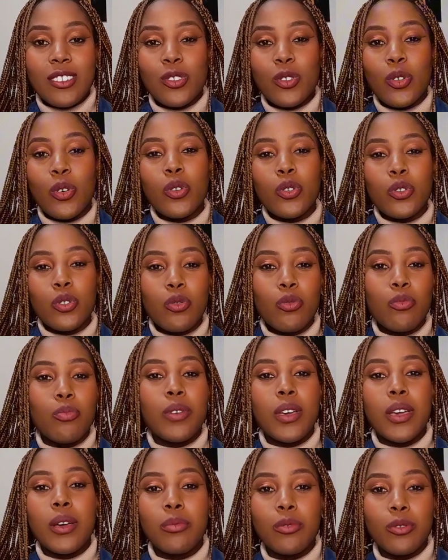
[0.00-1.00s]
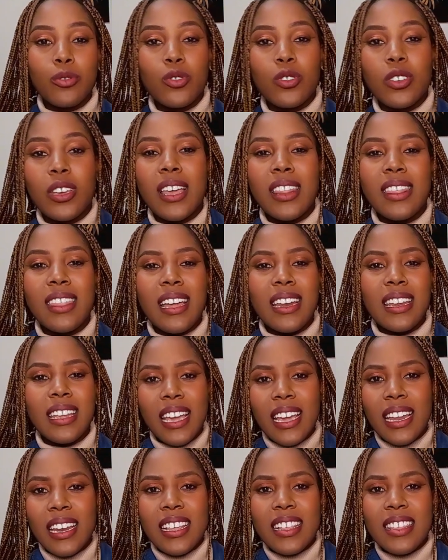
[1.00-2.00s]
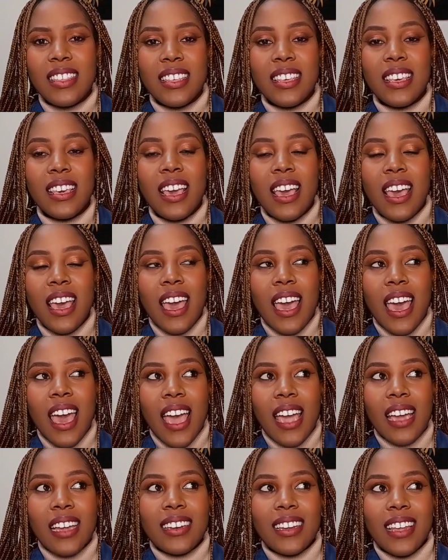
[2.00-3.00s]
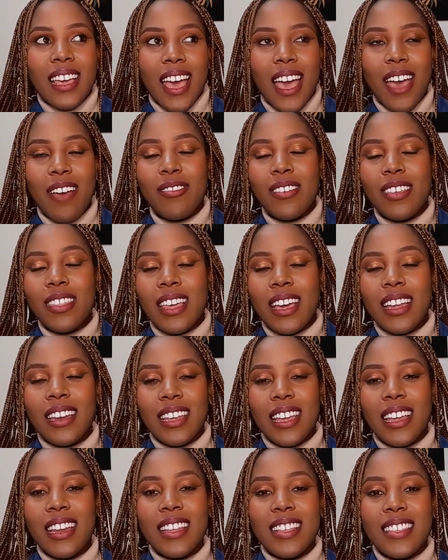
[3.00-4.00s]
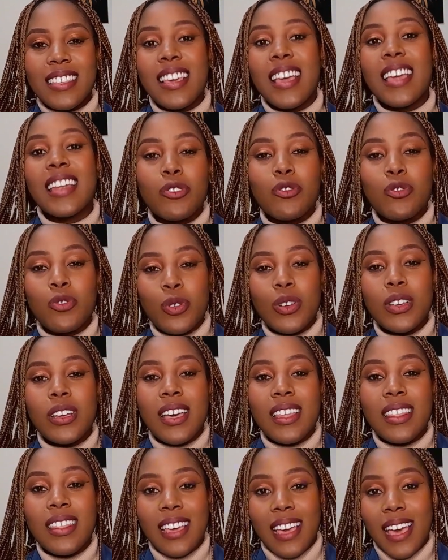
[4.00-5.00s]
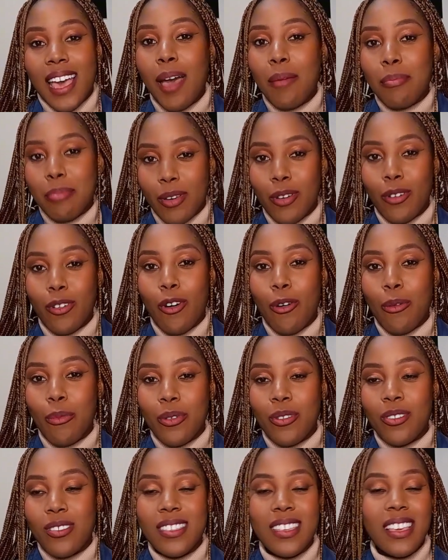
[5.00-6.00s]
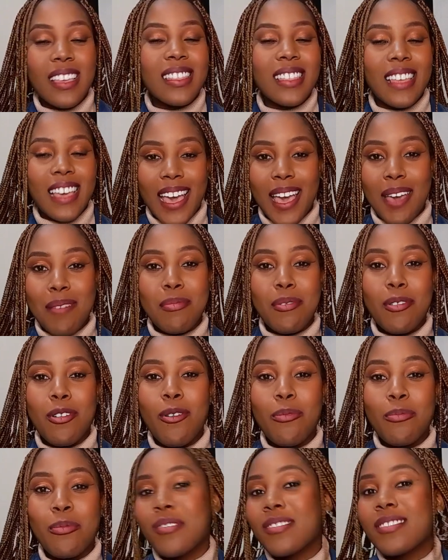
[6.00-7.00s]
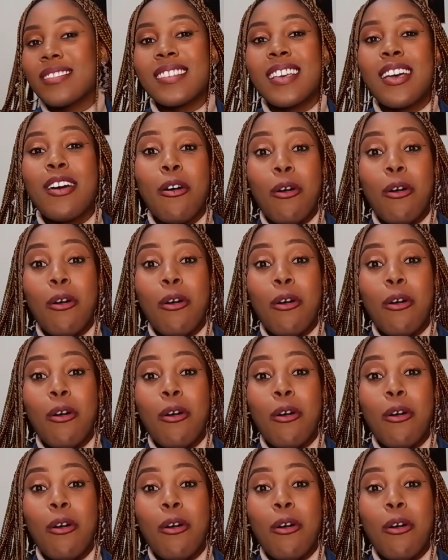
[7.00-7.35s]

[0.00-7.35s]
So you be able to get that energy, and having that energy and trigger the happy hormones, and the happy hormones